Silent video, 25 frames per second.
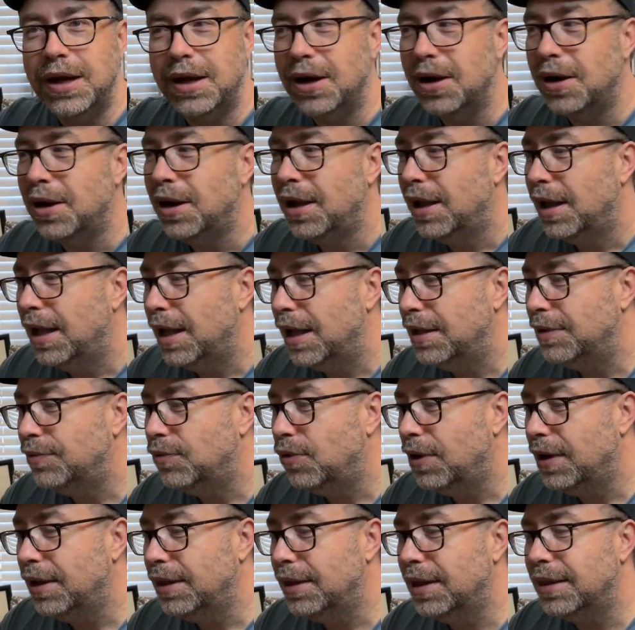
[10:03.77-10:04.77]
here. And
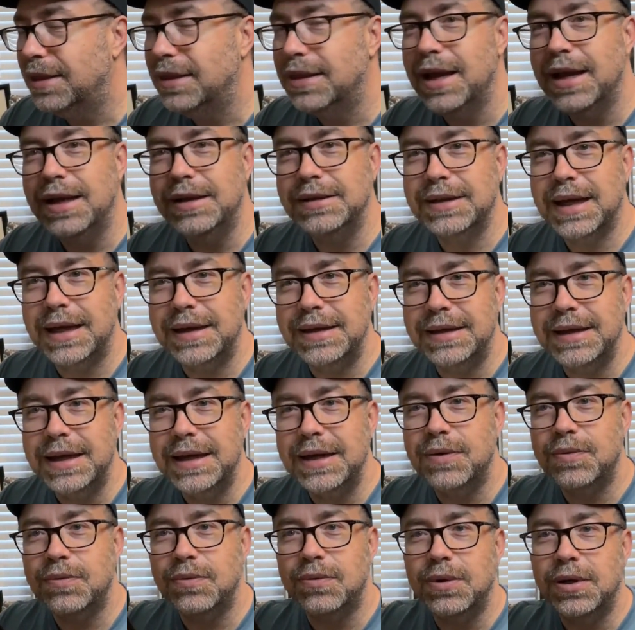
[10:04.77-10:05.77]
one of the things I
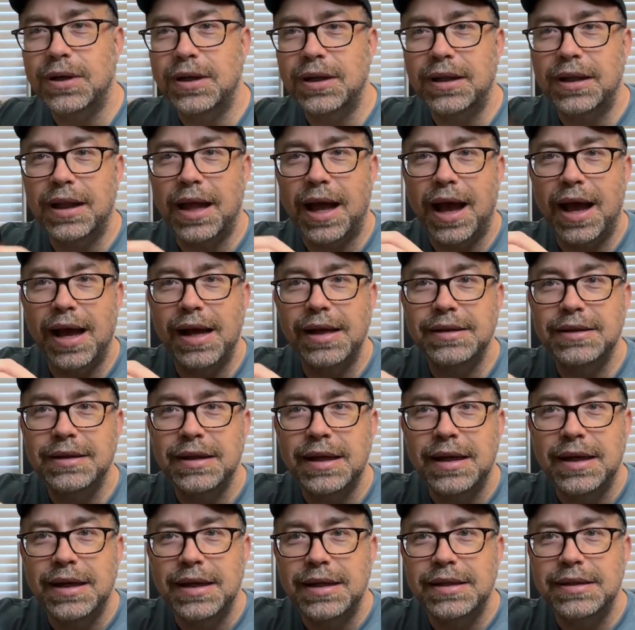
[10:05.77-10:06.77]
didn't realize
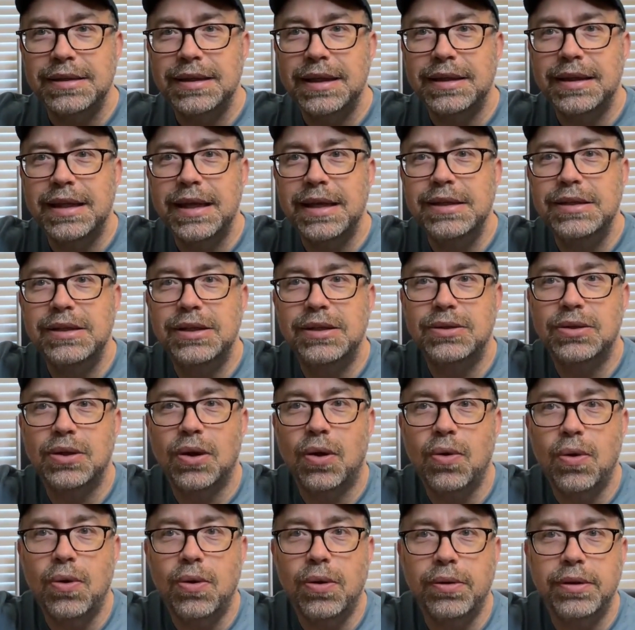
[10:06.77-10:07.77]
is that they
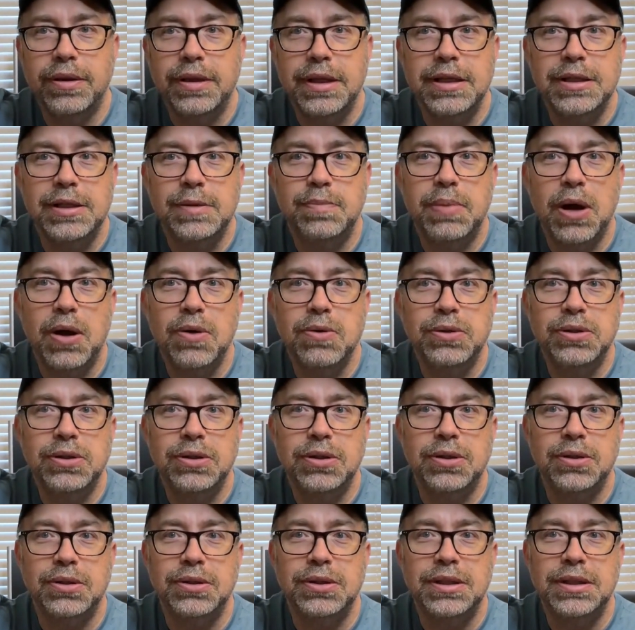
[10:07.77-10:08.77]
sold these
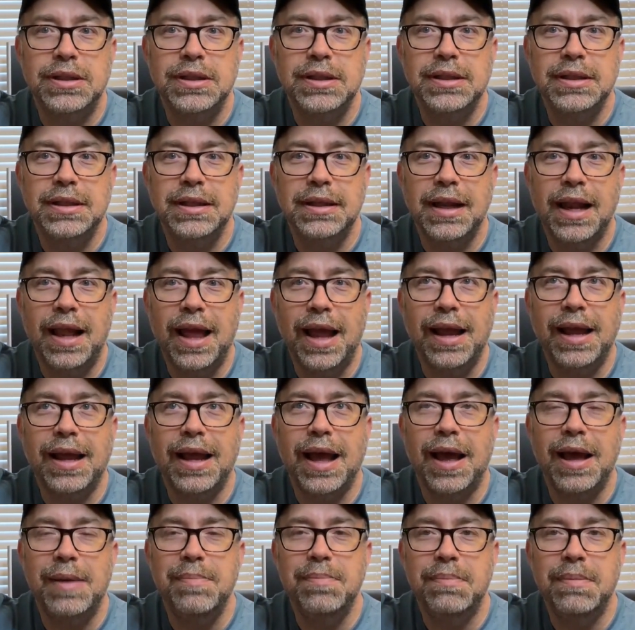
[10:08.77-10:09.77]
posters just like
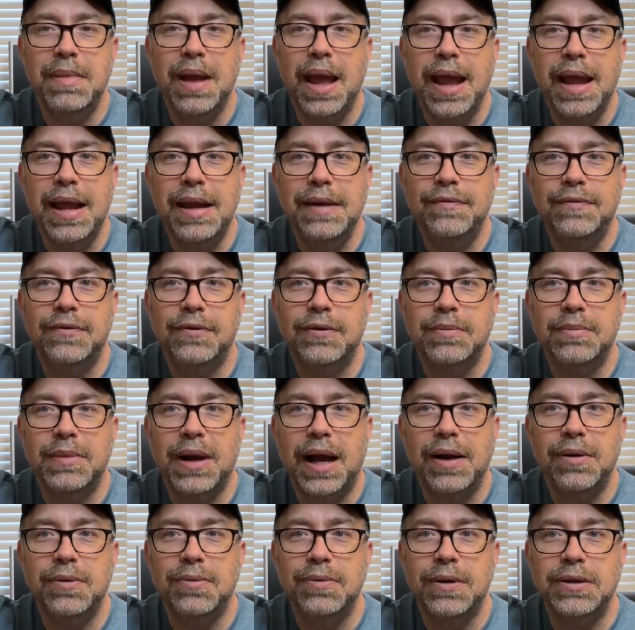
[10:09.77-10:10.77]
I made for
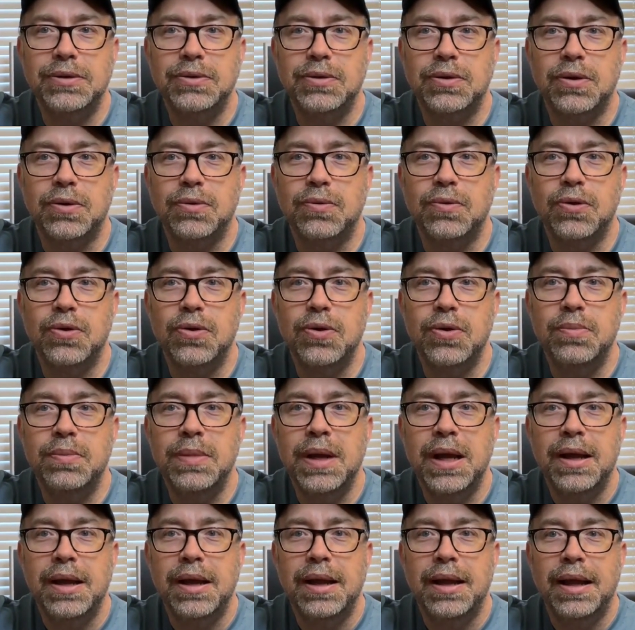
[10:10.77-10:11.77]
my retro room
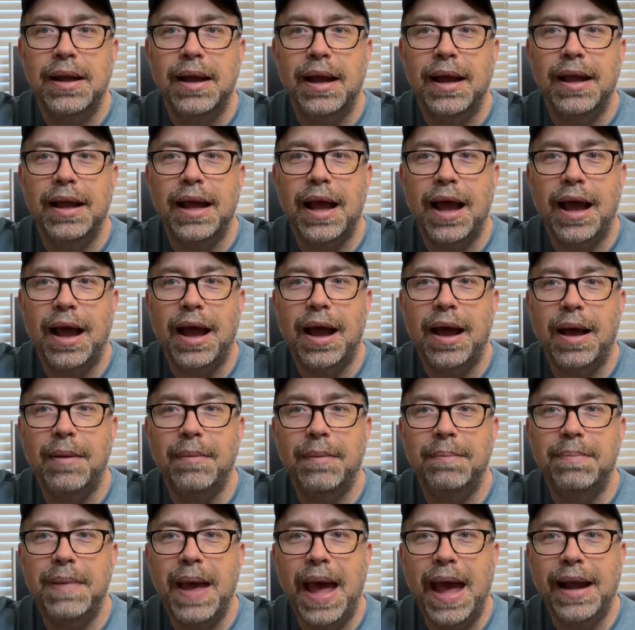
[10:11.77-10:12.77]

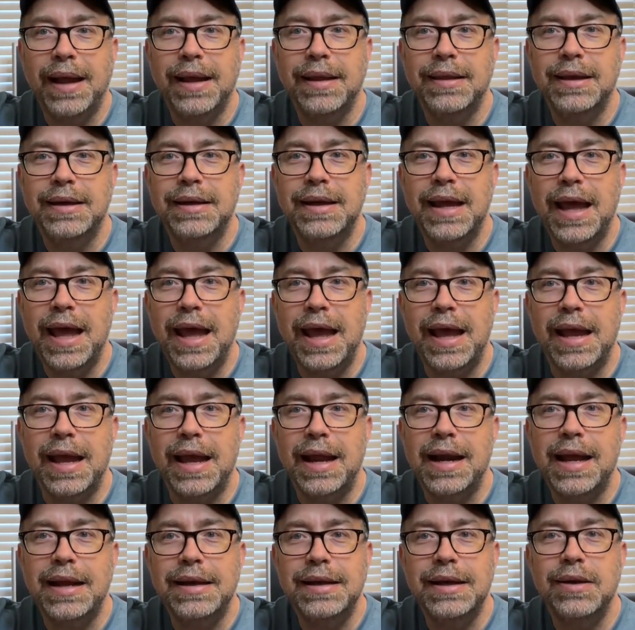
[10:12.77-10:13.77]
back in the day.
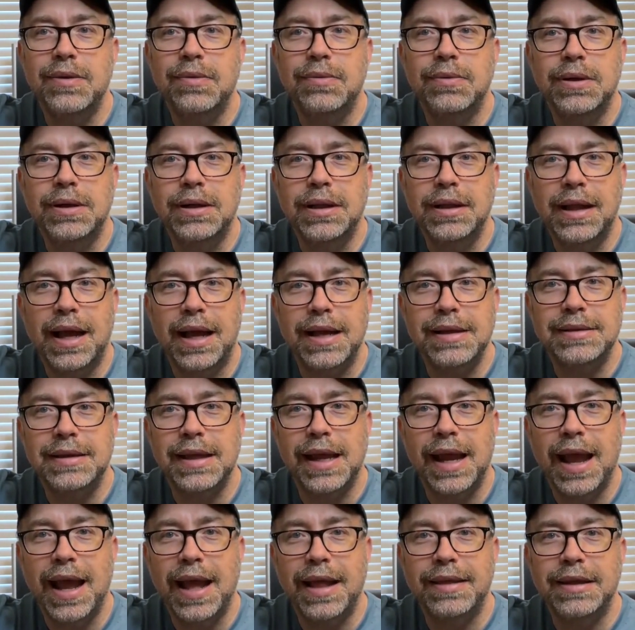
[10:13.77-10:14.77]
And I didn't realize
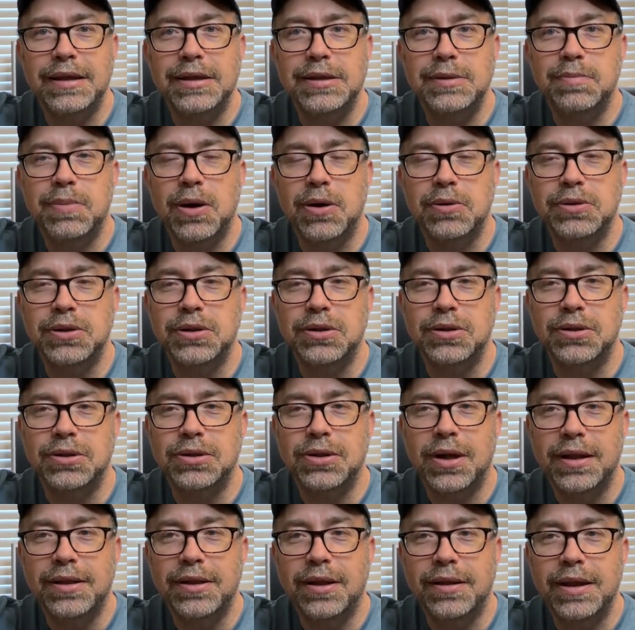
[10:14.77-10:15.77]
they had these
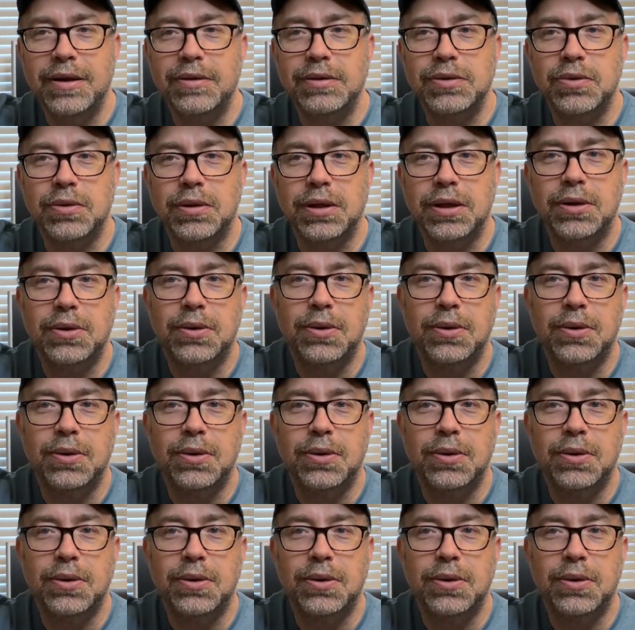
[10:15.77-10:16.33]
posters. So I thought that was really